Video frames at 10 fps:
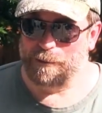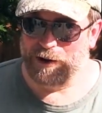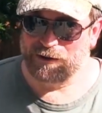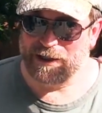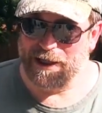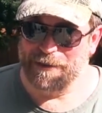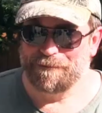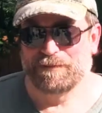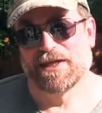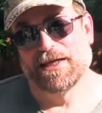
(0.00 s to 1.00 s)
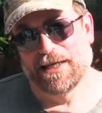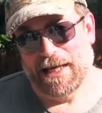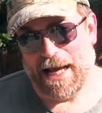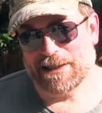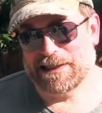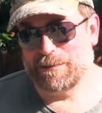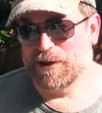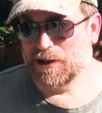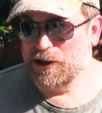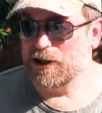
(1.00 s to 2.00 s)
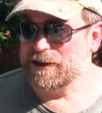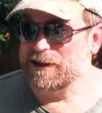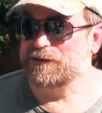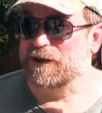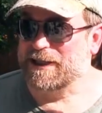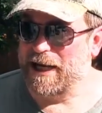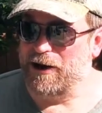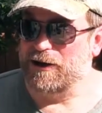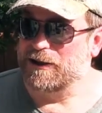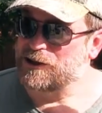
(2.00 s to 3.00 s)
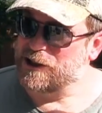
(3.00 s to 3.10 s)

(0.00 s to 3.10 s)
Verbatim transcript: birthday. Actually, I'm gonna cook this for Karen.